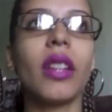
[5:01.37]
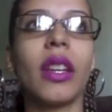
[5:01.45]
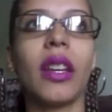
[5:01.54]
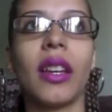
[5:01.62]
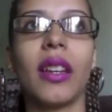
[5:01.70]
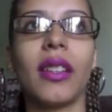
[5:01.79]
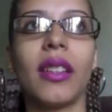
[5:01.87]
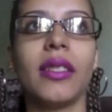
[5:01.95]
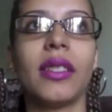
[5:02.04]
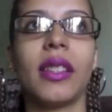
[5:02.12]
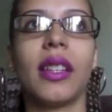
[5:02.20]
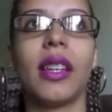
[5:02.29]

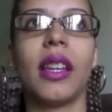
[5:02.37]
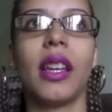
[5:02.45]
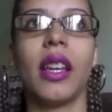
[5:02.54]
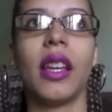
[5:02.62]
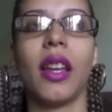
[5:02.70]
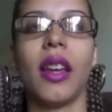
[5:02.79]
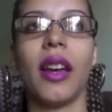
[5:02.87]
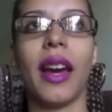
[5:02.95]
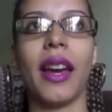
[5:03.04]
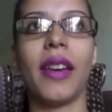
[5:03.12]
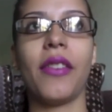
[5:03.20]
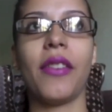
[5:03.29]
And
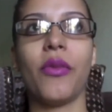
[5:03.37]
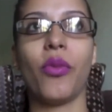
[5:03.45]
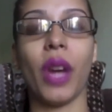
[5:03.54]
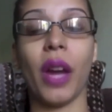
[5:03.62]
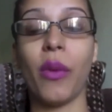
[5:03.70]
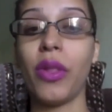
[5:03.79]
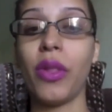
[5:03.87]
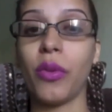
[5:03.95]
I went